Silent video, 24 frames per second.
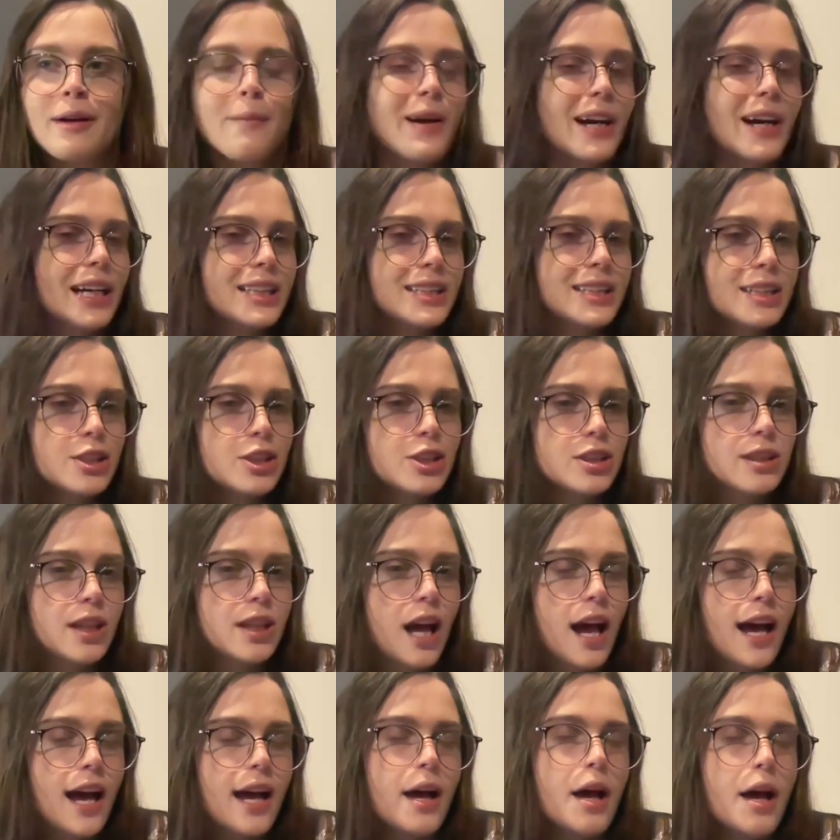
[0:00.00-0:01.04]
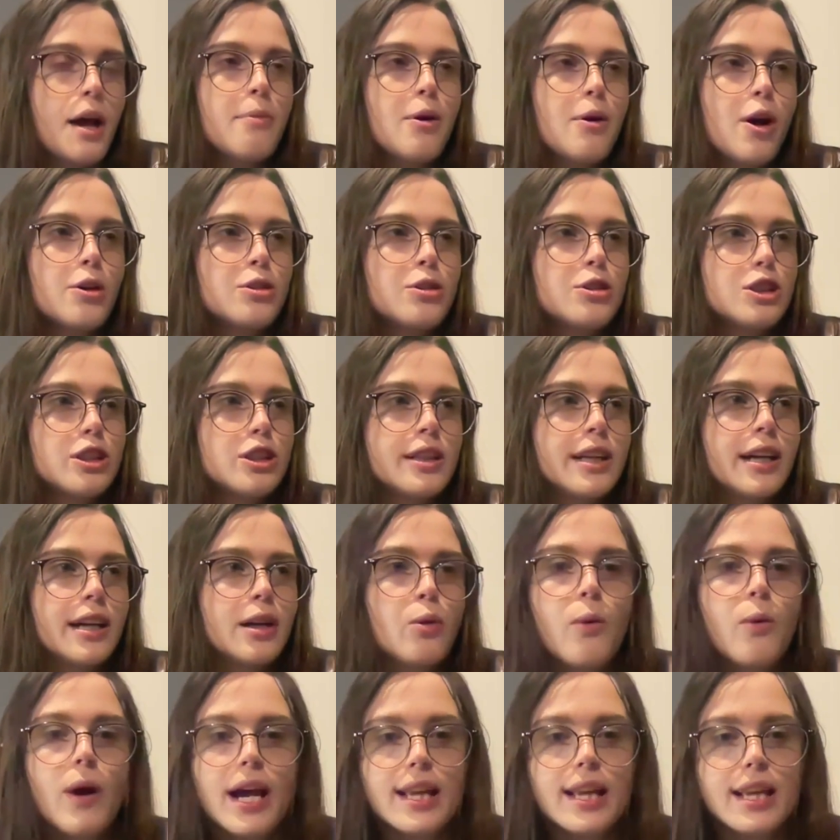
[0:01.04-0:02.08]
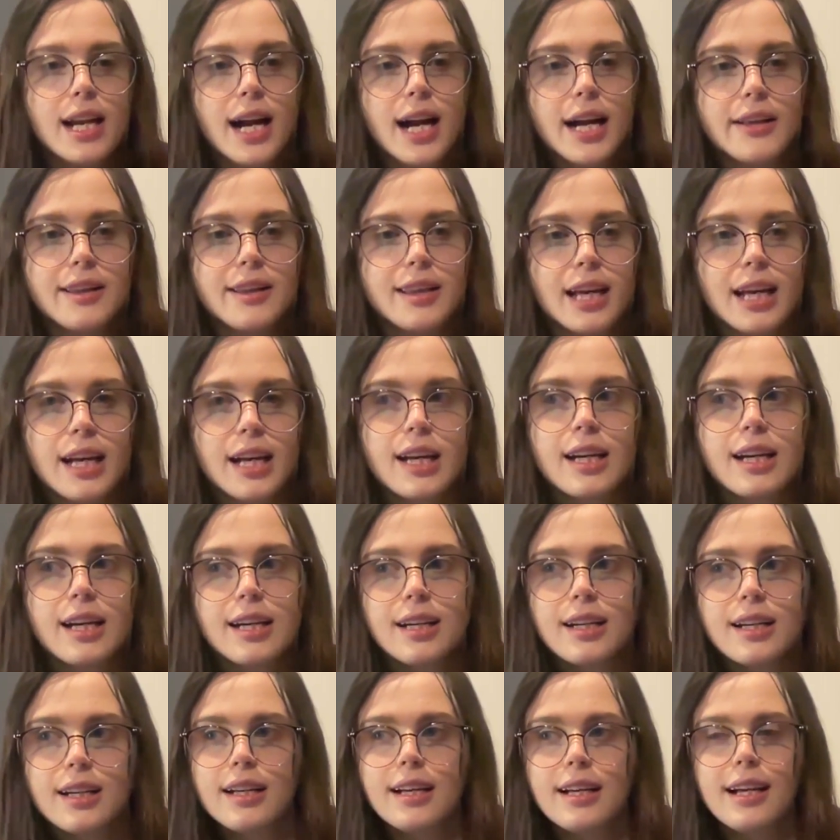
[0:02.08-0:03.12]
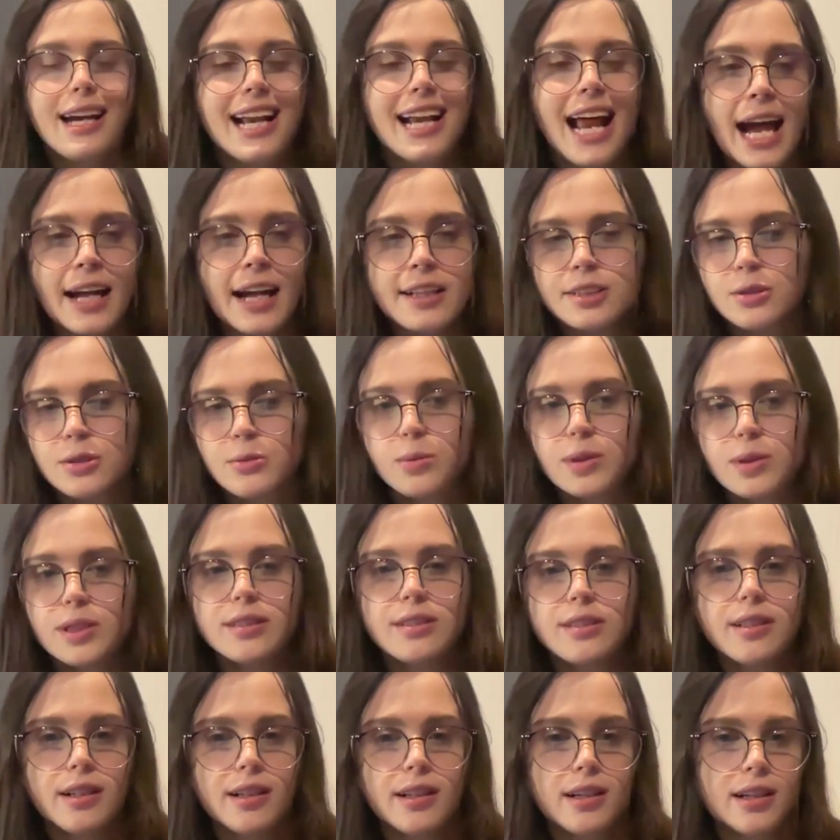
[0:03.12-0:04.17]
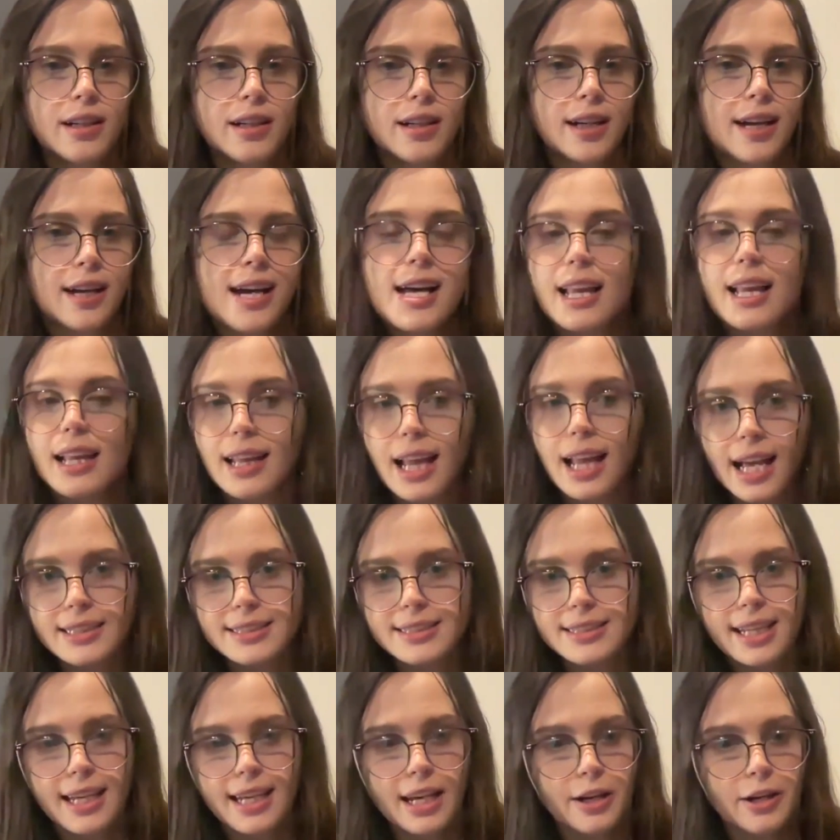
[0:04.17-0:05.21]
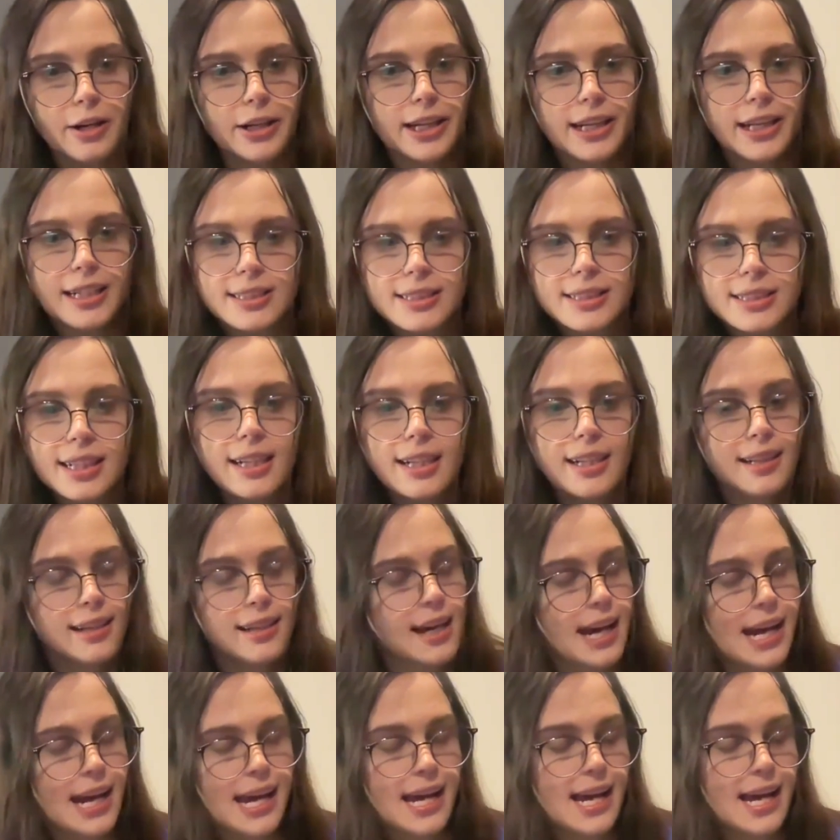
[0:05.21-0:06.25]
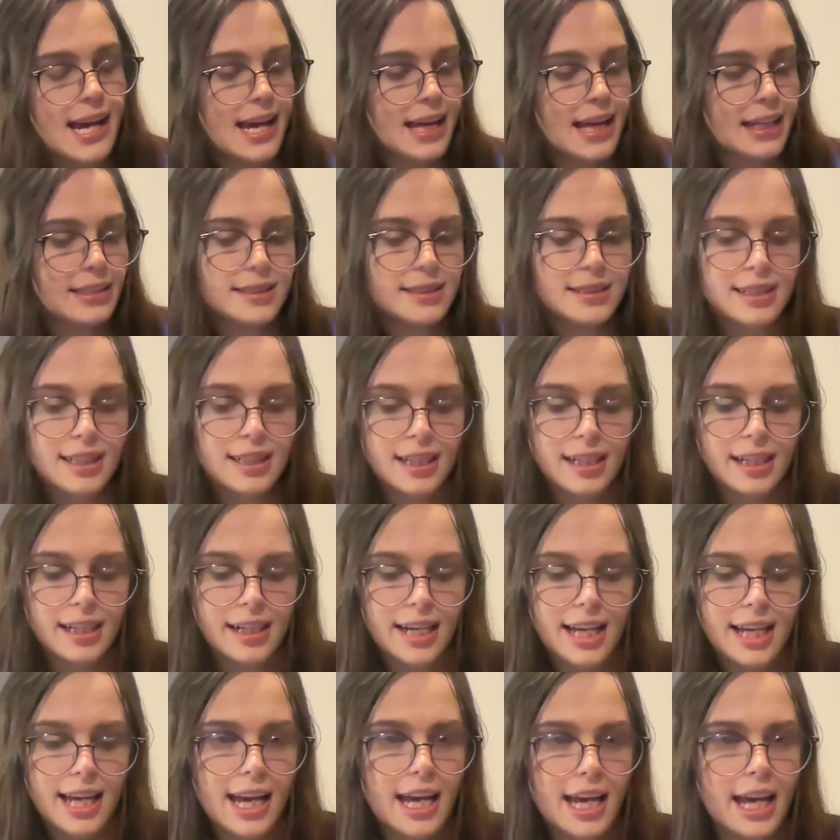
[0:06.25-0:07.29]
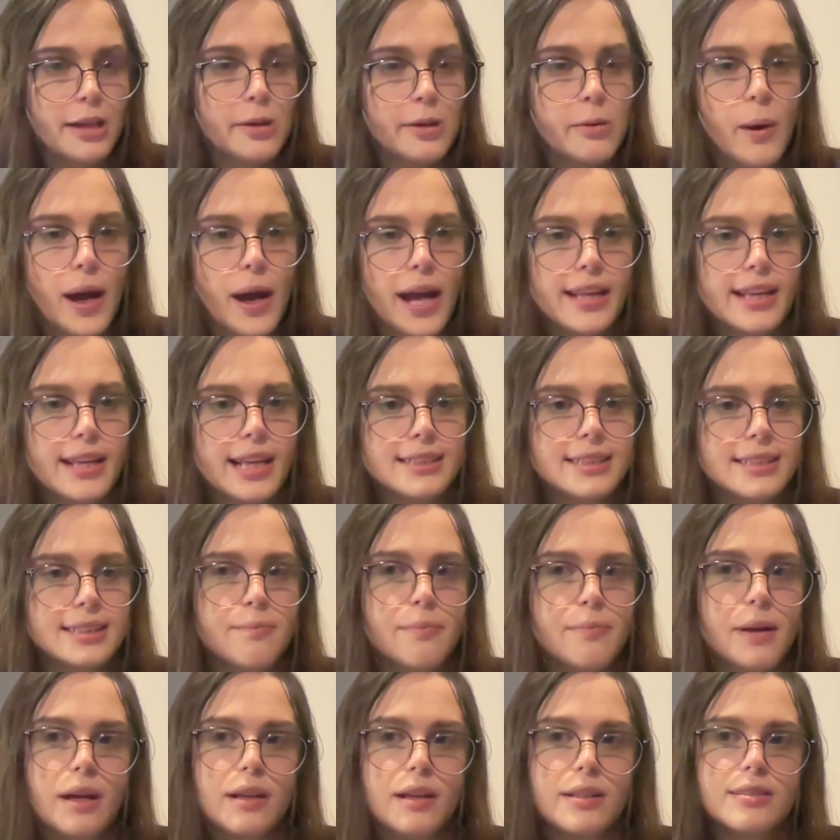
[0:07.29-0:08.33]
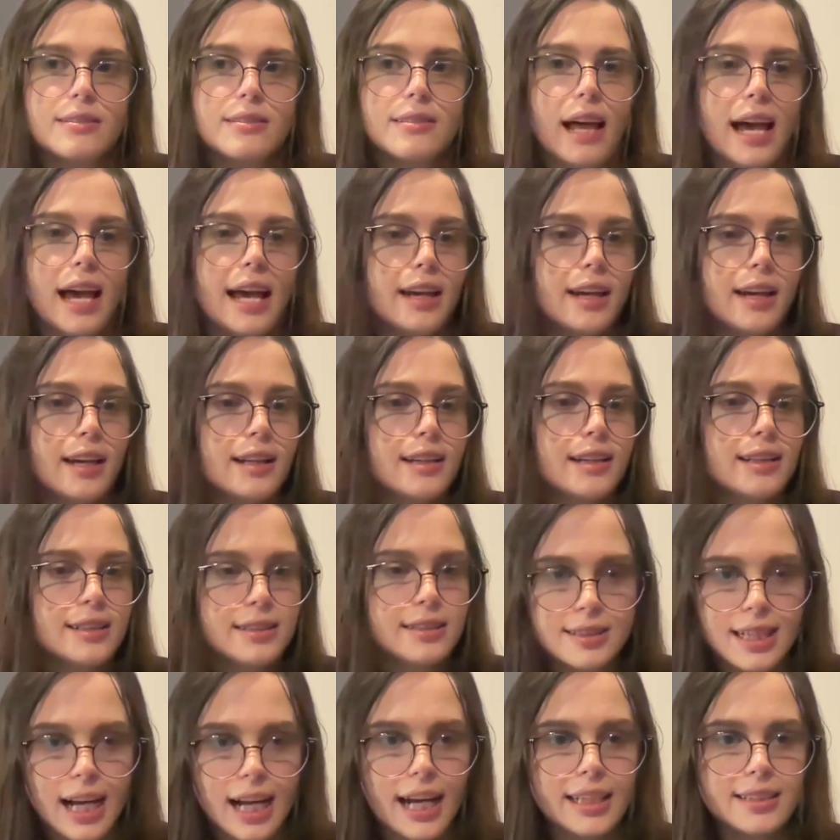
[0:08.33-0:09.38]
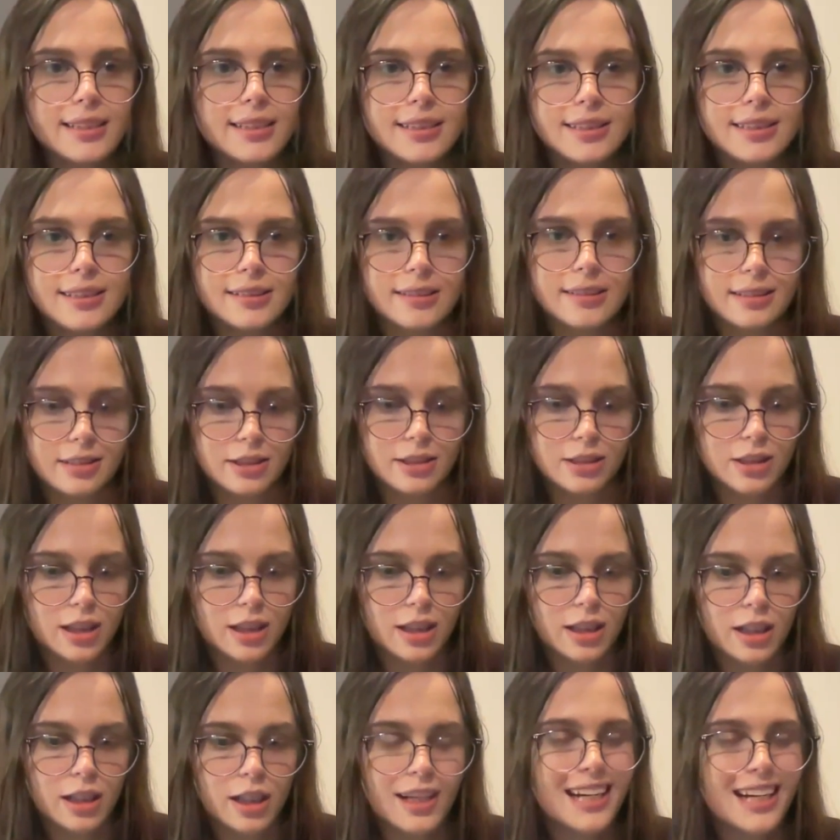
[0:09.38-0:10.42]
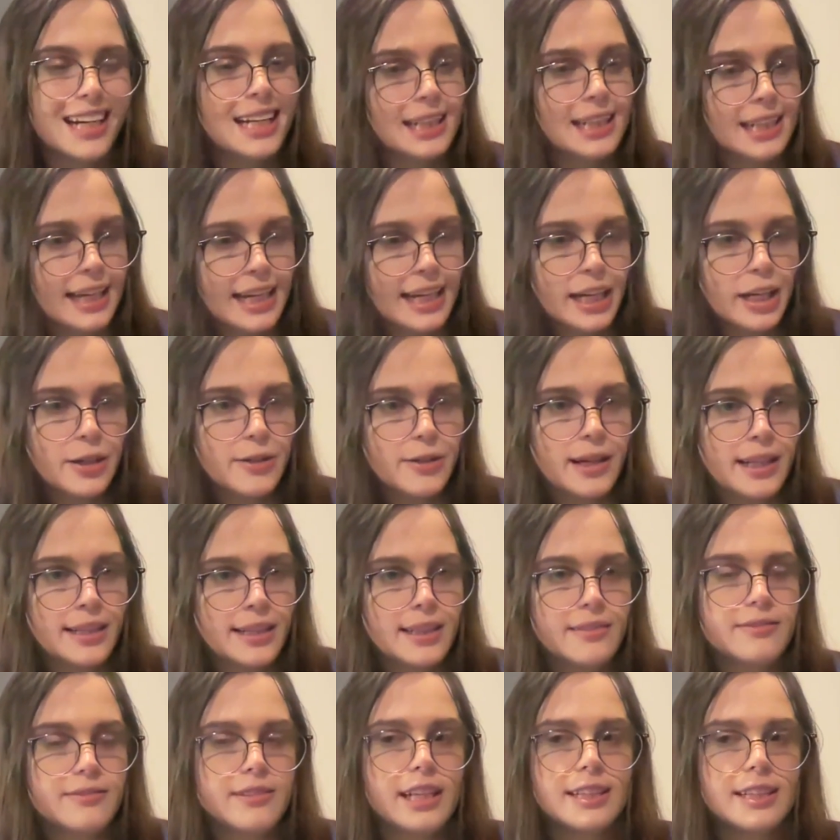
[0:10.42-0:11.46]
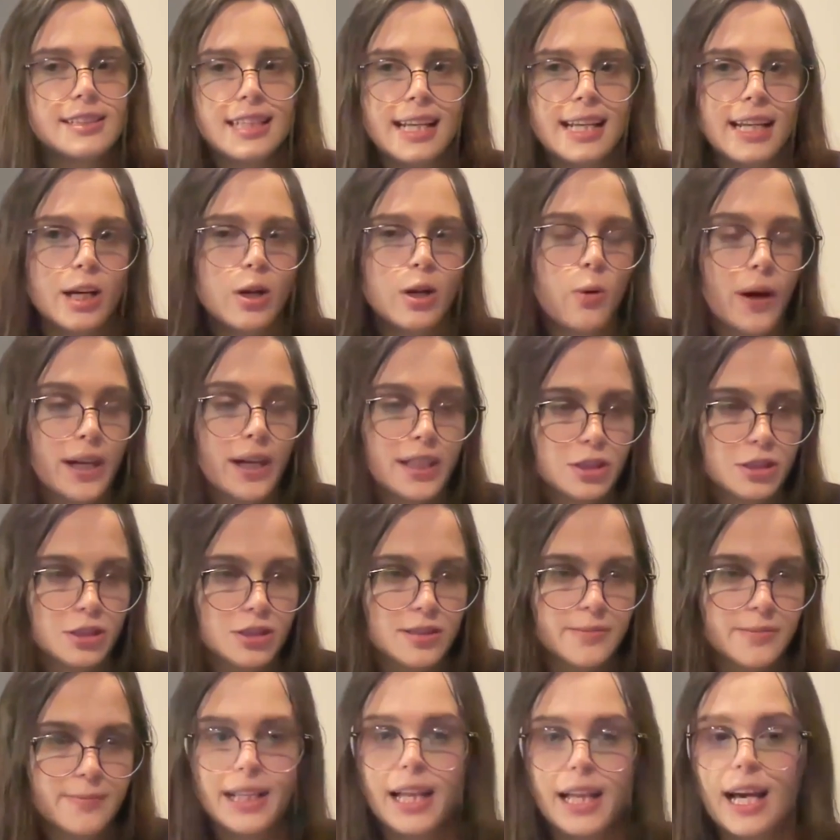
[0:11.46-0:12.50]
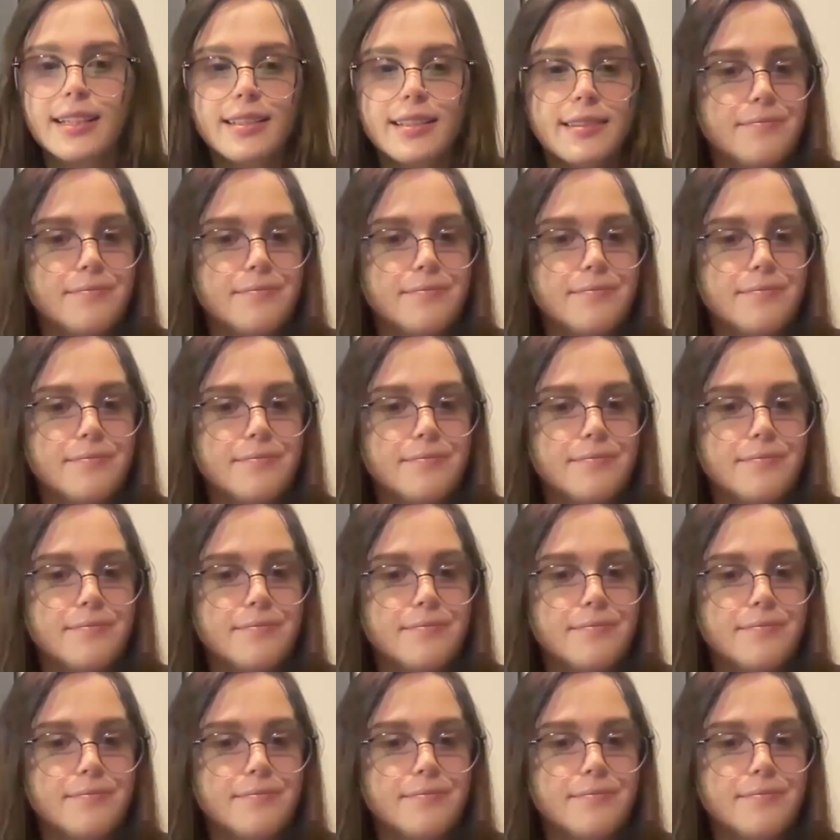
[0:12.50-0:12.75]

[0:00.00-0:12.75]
guess I approach it in a way that I think an actor would like to hear it, and in a way that's a bit like concise and clear. And if there's any questions, be like,